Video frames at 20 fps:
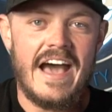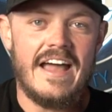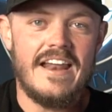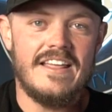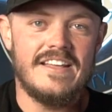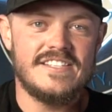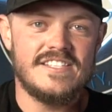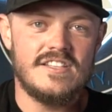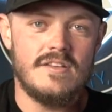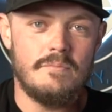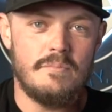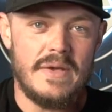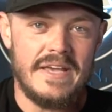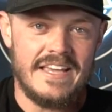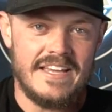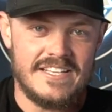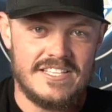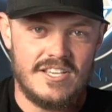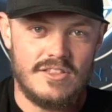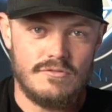is the
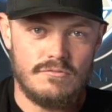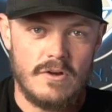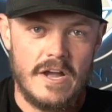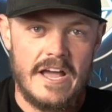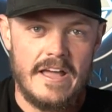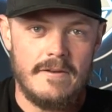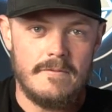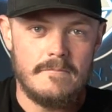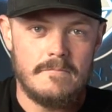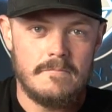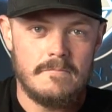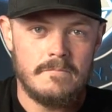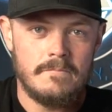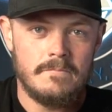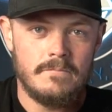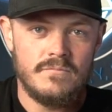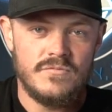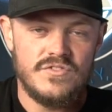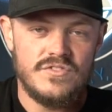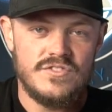biggest threat
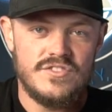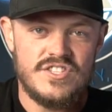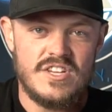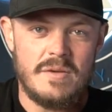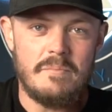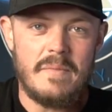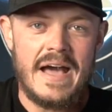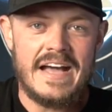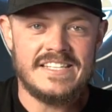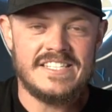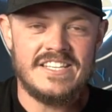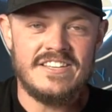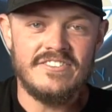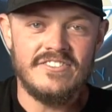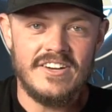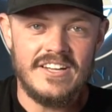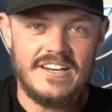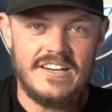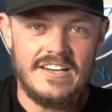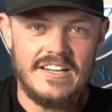to
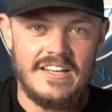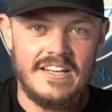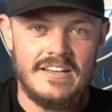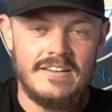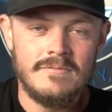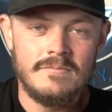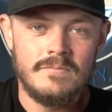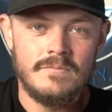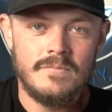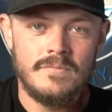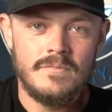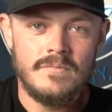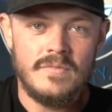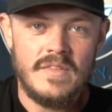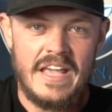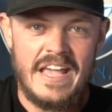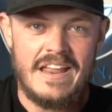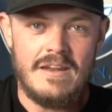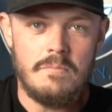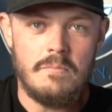masculinity
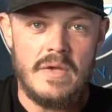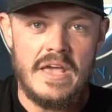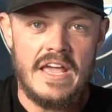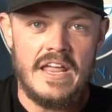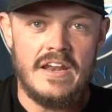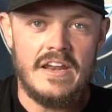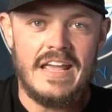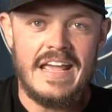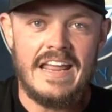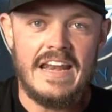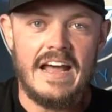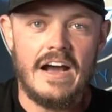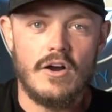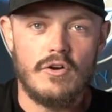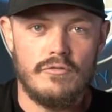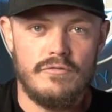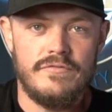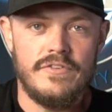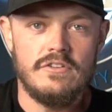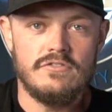and men in
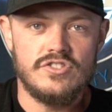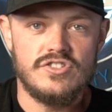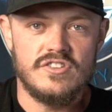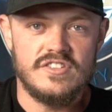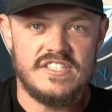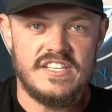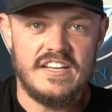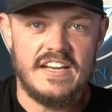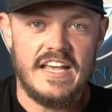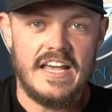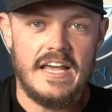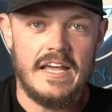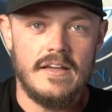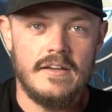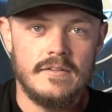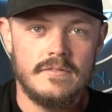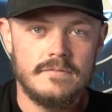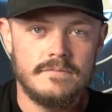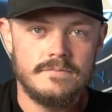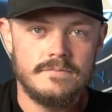our future today.